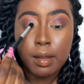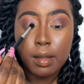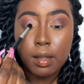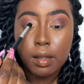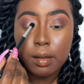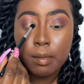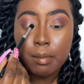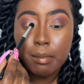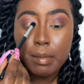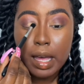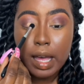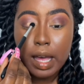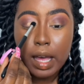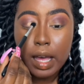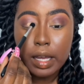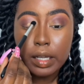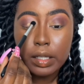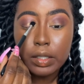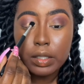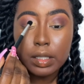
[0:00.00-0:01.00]
my
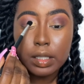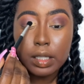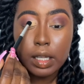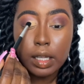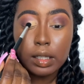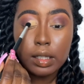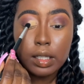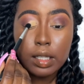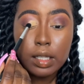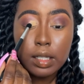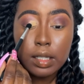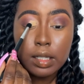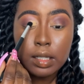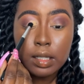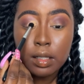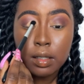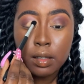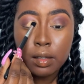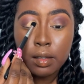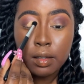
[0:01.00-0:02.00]
eye just like this.
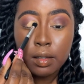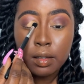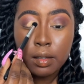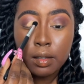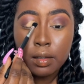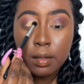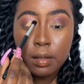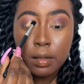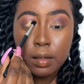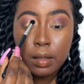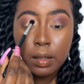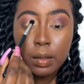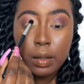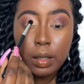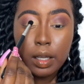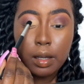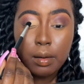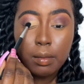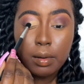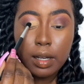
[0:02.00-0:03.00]

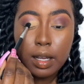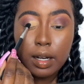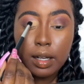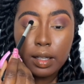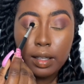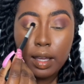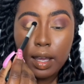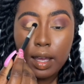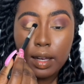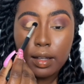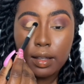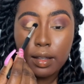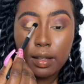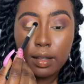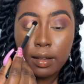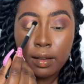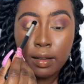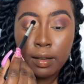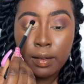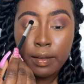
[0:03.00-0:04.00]
And we're going to kind of
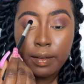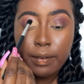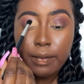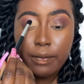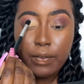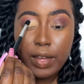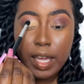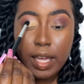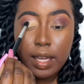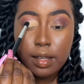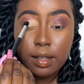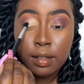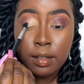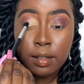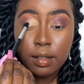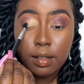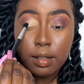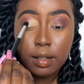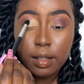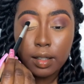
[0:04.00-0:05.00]
fake
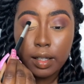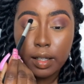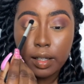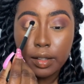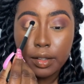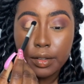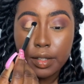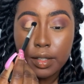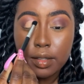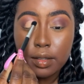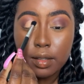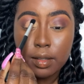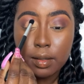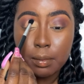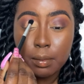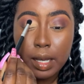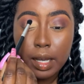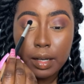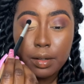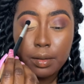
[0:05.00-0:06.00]
a cut crease, because I'm
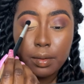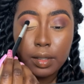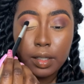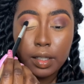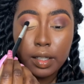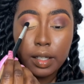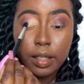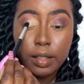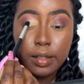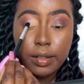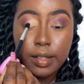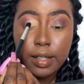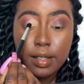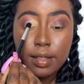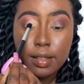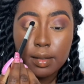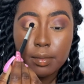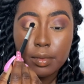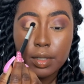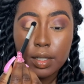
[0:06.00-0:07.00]
not doing a cut crease.
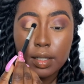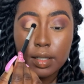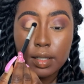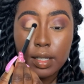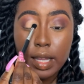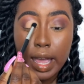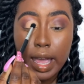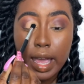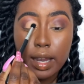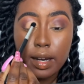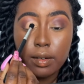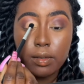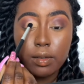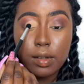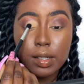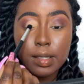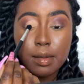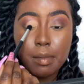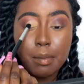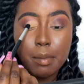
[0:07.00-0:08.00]
I'm just adding on
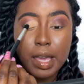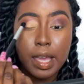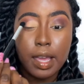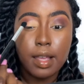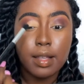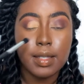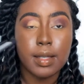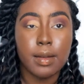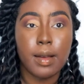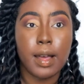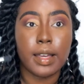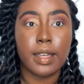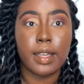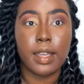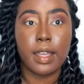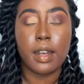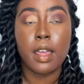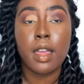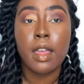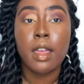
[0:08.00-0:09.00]
some base so I
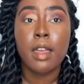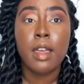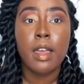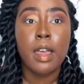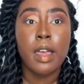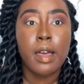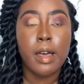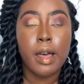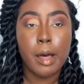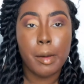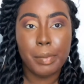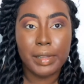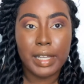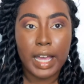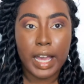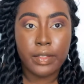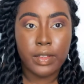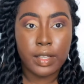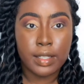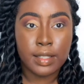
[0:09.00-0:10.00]
can
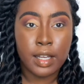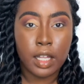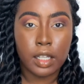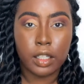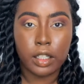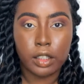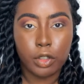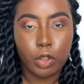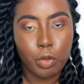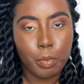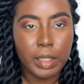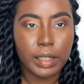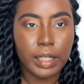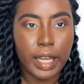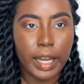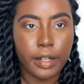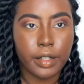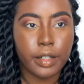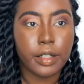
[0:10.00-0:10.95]
apply this color a little bit lighter.